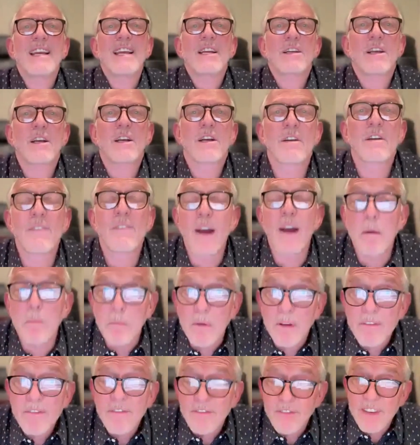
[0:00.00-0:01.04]
take care of
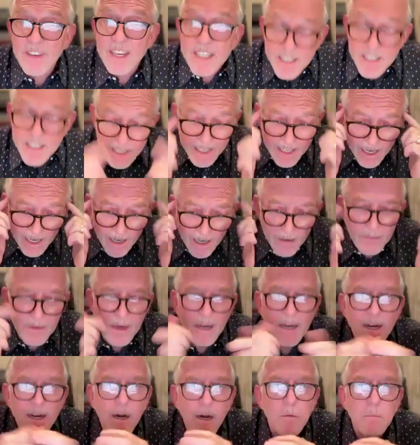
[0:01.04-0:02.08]
our thinking, and
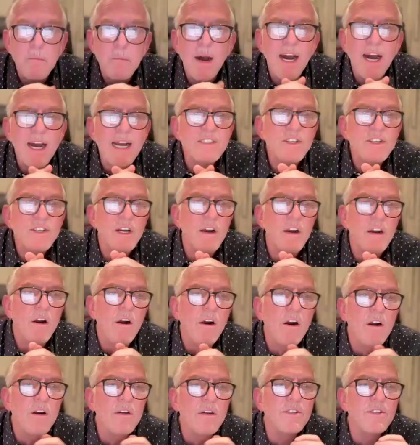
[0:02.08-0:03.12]
our minds and our
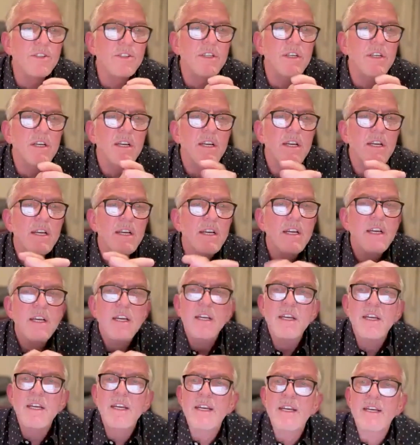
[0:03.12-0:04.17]
hearts.
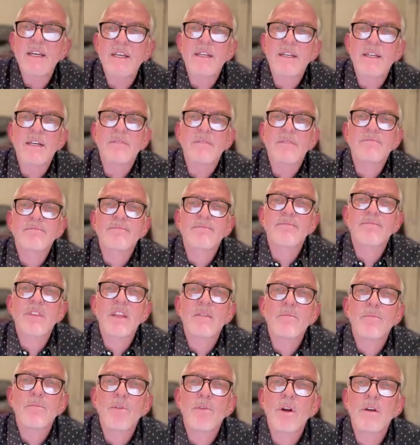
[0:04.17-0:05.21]
And
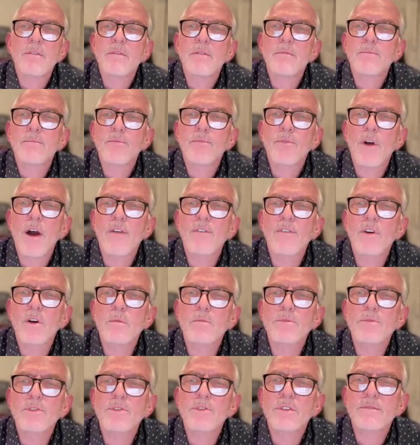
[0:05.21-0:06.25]

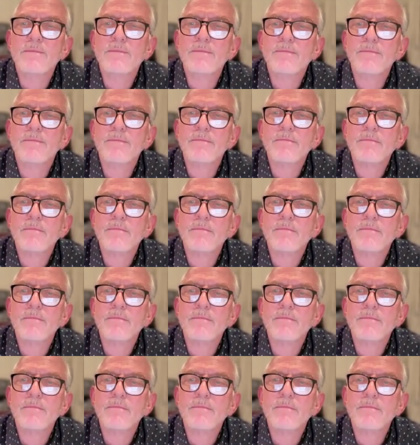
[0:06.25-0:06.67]
Proverbs